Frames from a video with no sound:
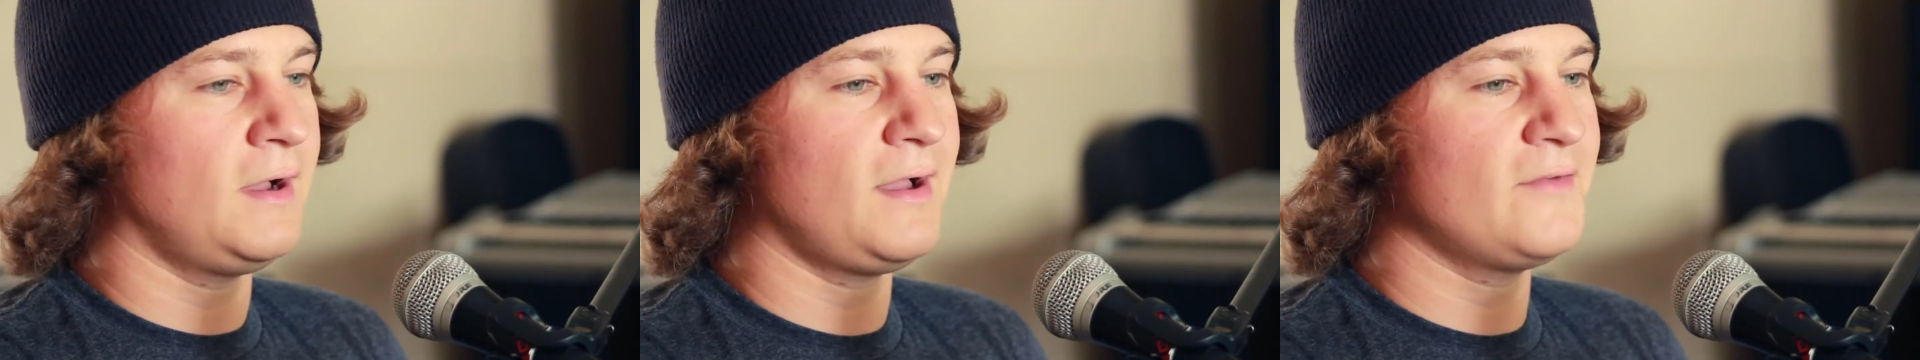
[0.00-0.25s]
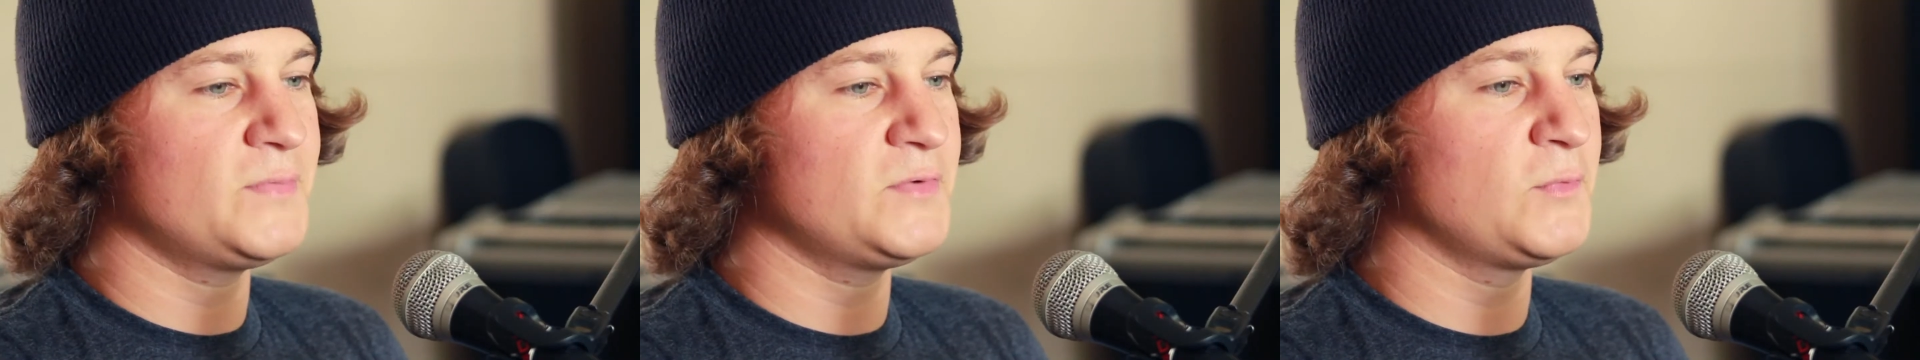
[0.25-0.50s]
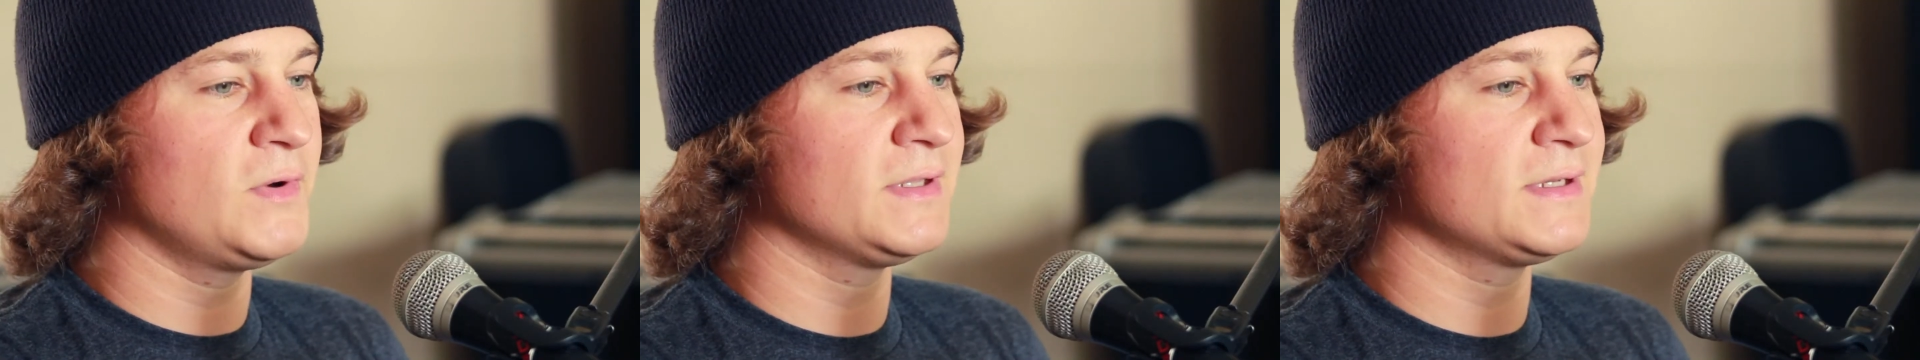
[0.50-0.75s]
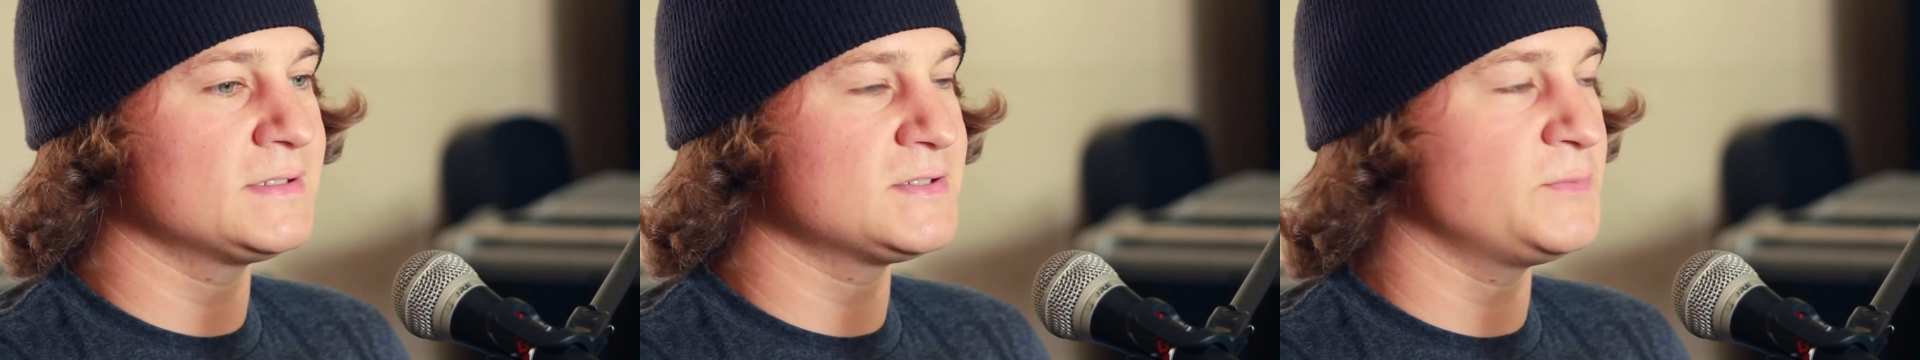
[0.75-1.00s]
have been
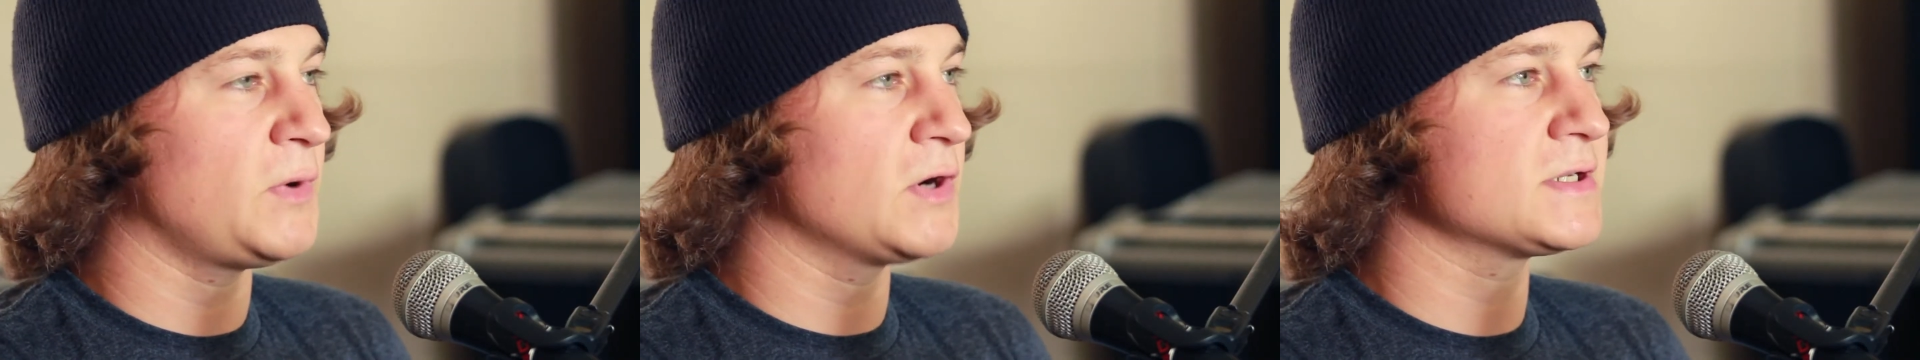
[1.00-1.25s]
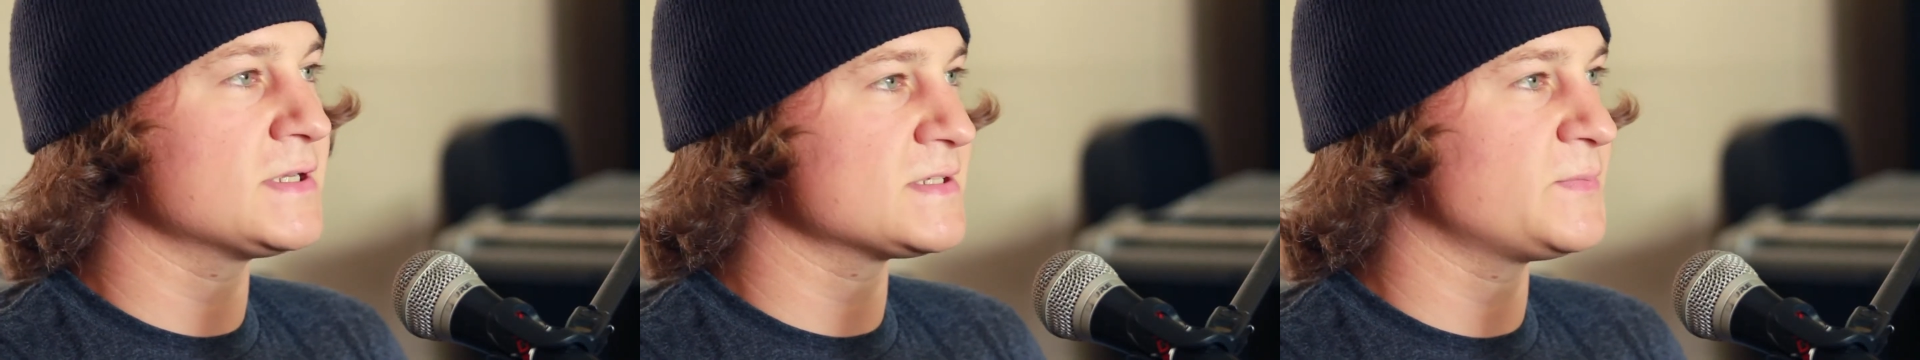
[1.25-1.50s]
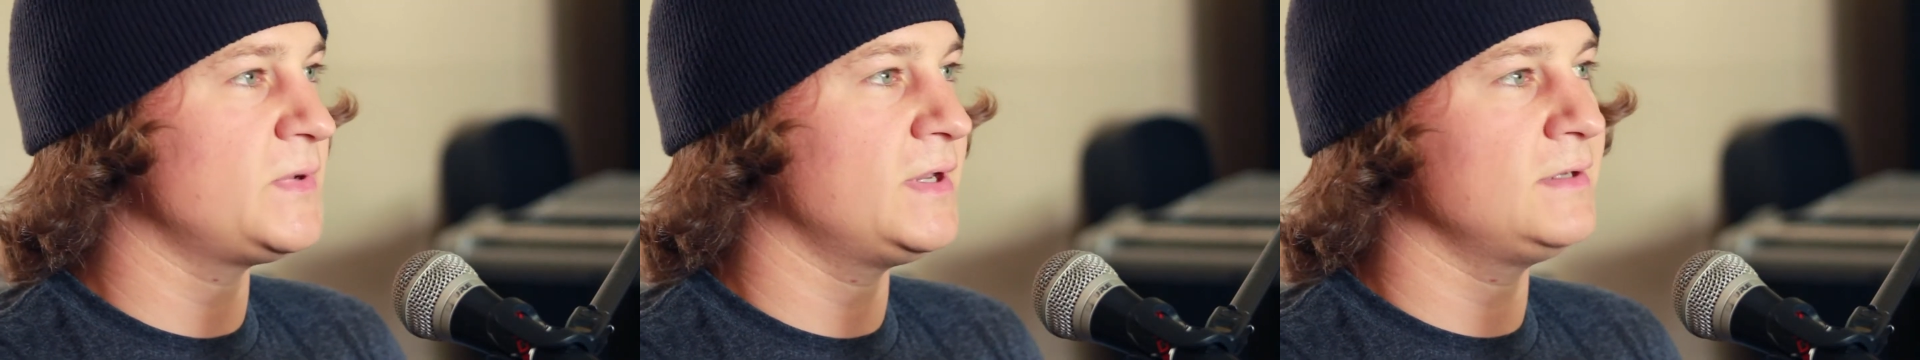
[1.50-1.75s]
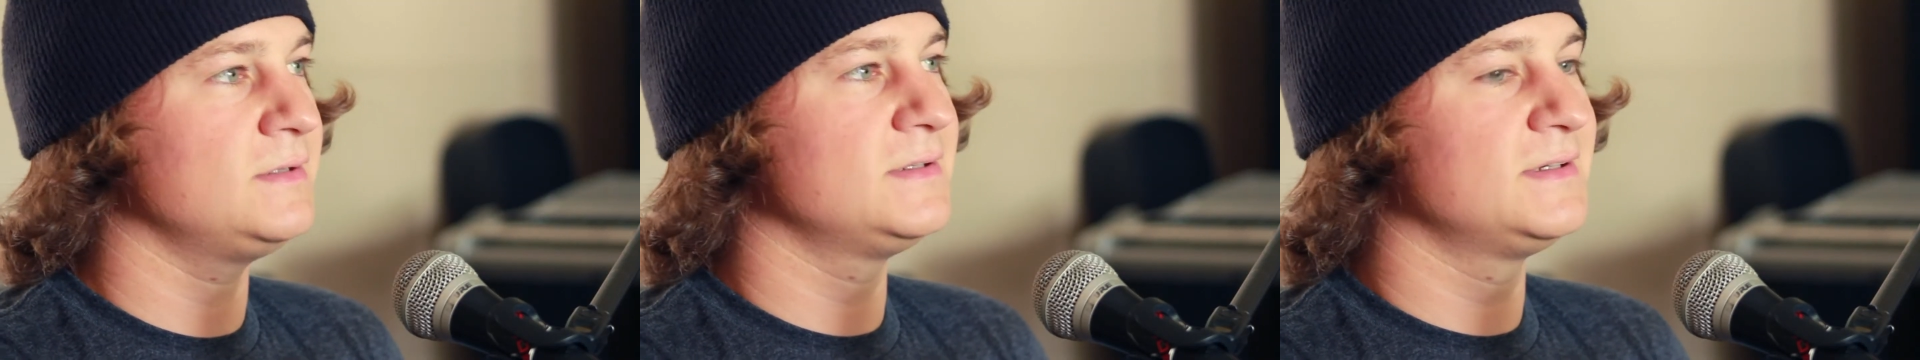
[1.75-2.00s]
willing to
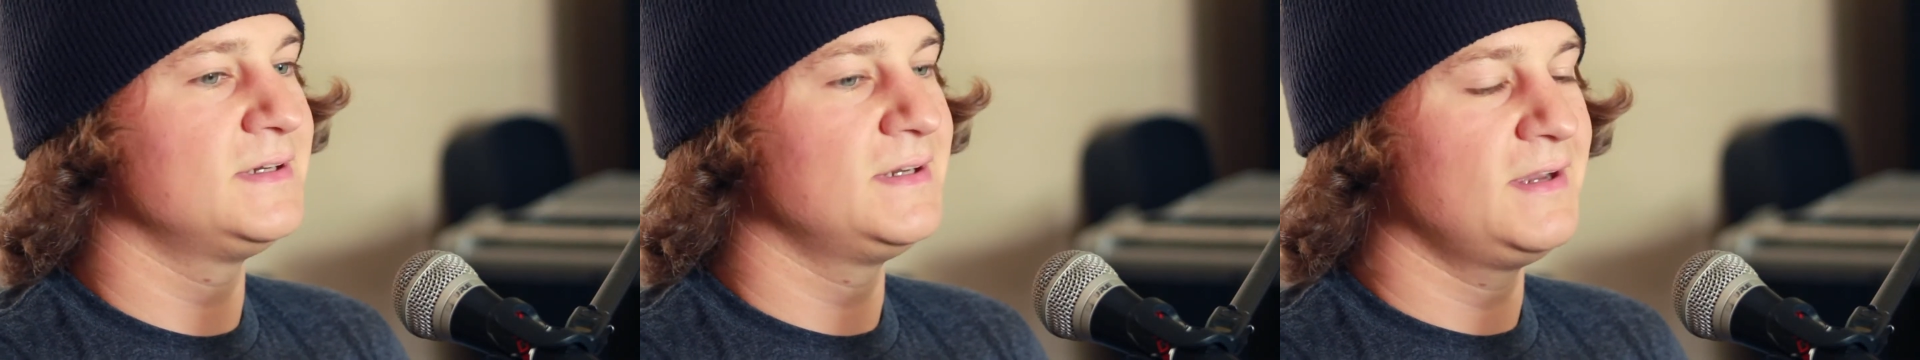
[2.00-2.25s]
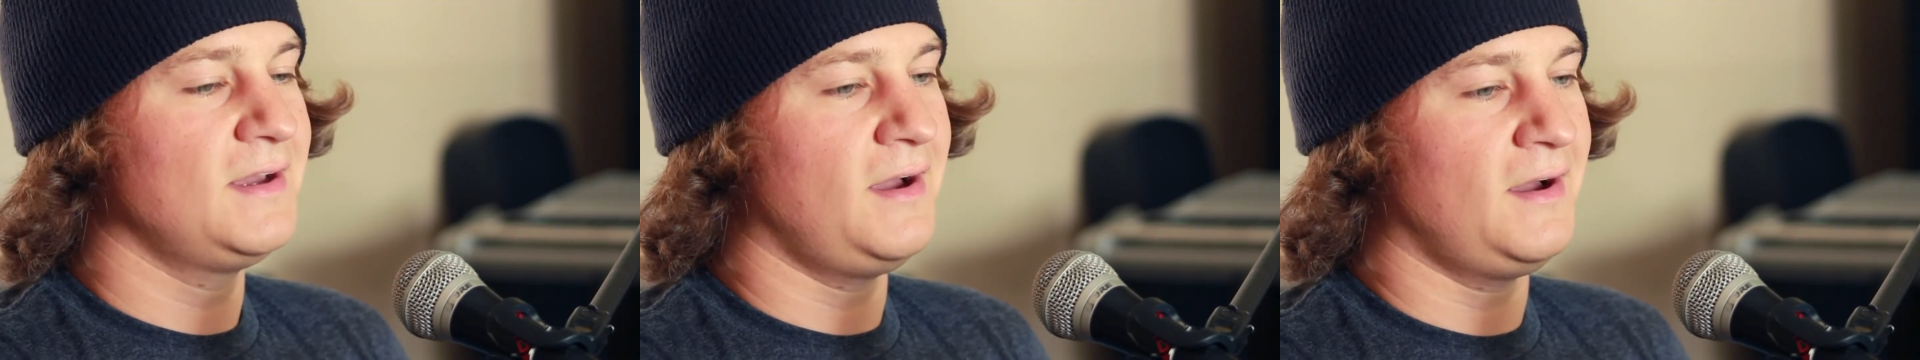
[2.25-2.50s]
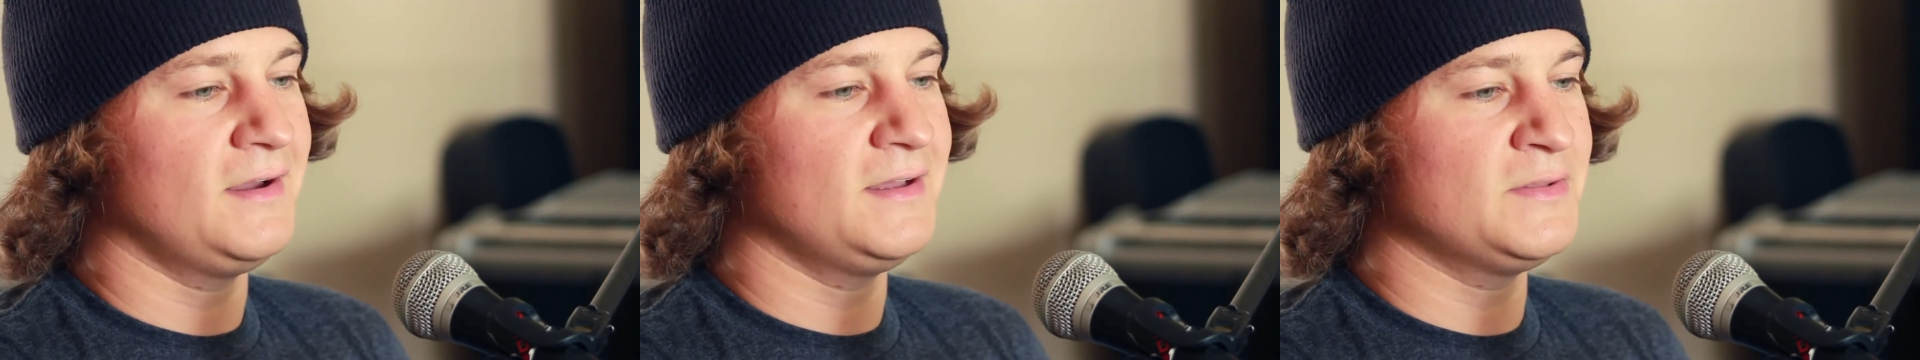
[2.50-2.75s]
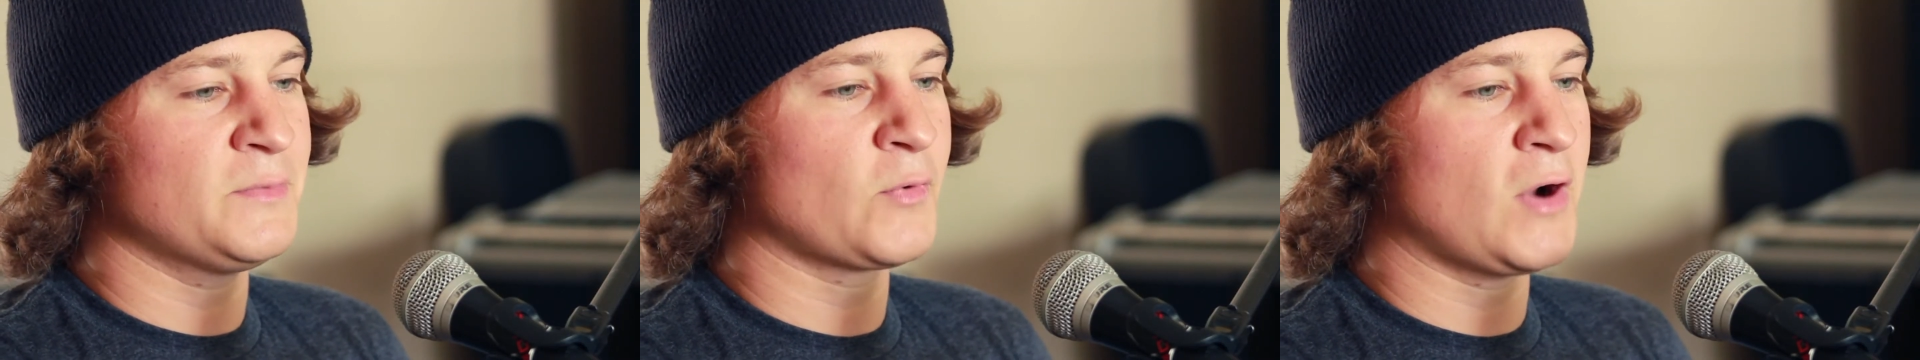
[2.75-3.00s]
participate
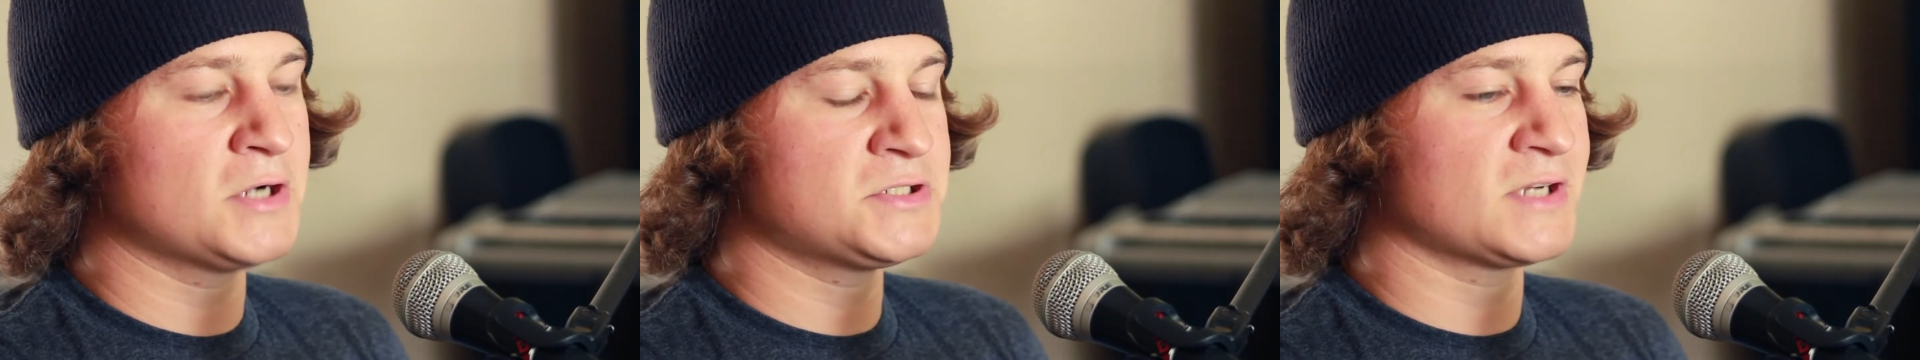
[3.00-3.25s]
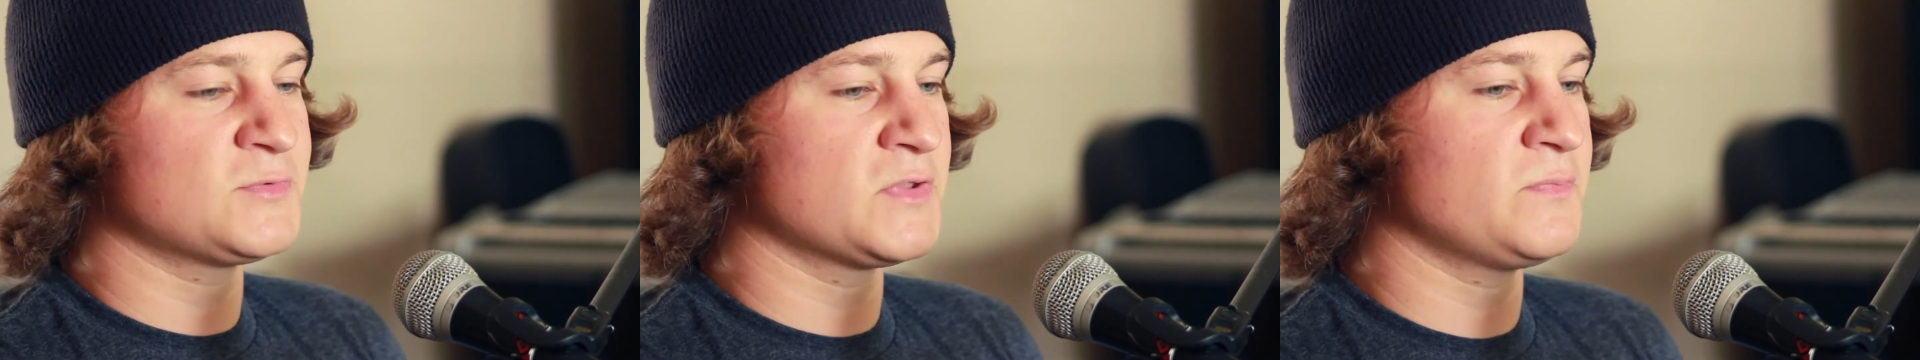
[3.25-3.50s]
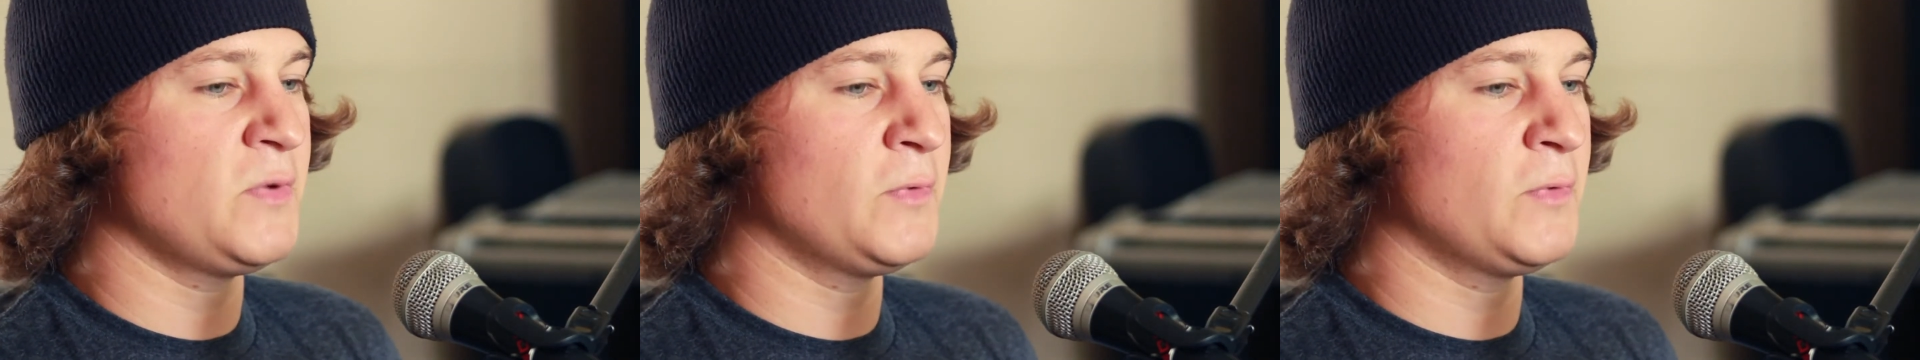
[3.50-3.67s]
in the project with me.